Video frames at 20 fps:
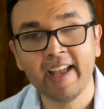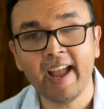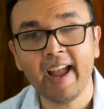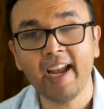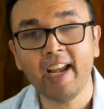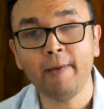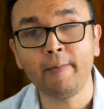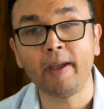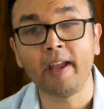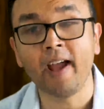
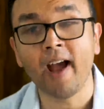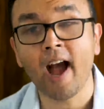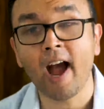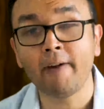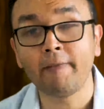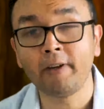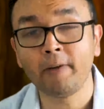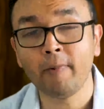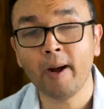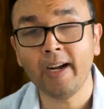Anyway,
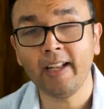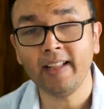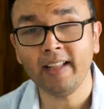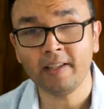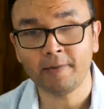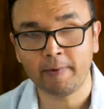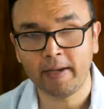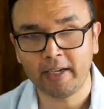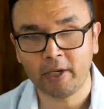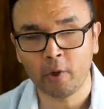I've divided
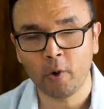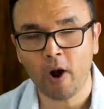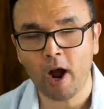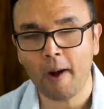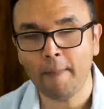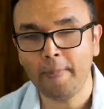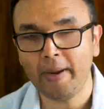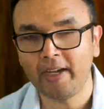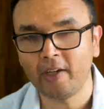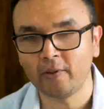this video
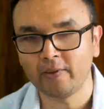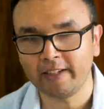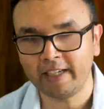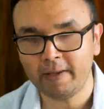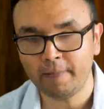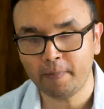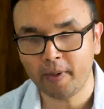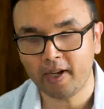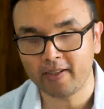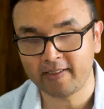up into
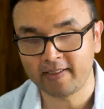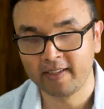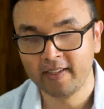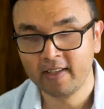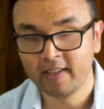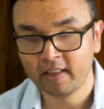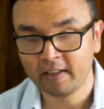three parts.